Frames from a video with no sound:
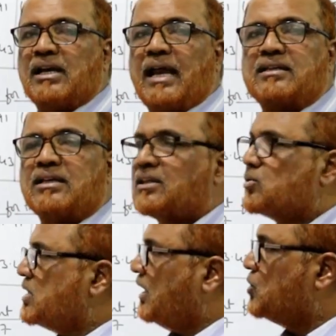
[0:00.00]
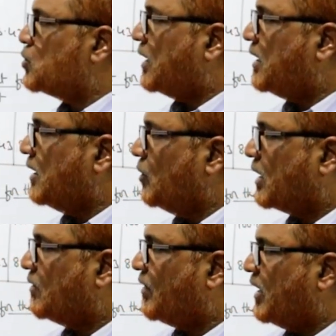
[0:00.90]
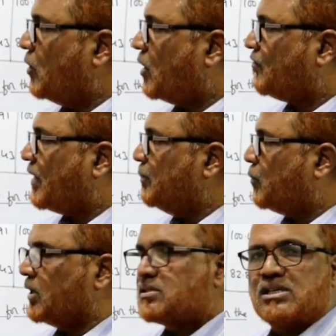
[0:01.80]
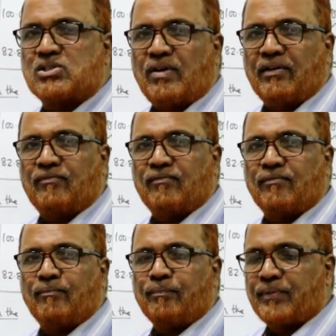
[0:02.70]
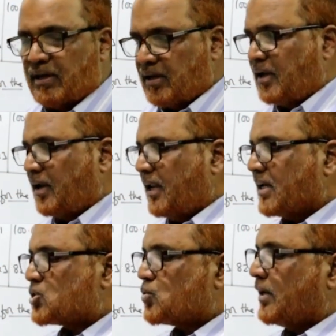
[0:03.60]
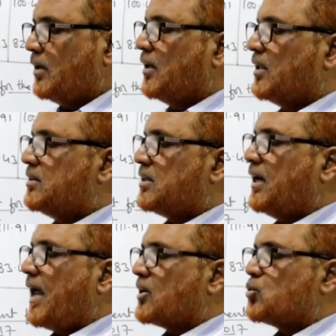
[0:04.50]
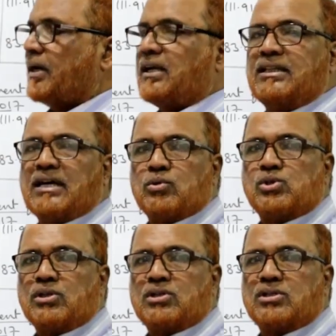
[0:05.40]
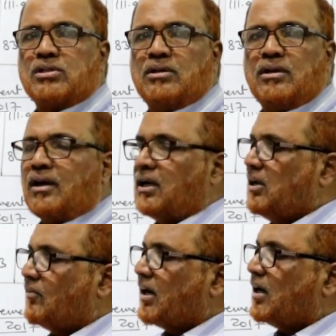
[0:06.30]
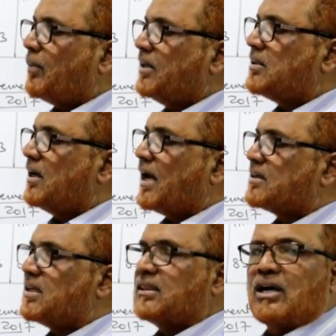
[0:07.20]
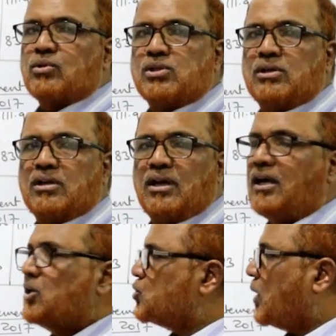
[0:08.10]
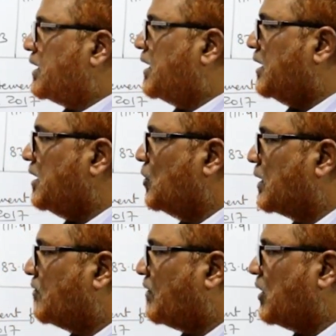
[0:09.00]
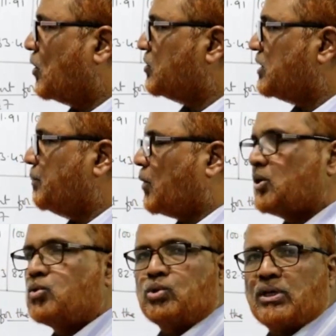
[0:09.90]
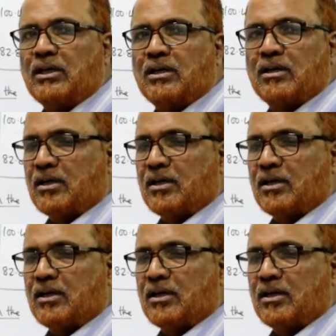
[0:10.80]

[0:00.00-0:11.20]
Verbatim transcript: by 3 lakh 10,000 into 100, you'll get 105.65. Next one, 3 lakh 20,000 divided by 3 lakh 10,000 into 100, you'll get 103.23.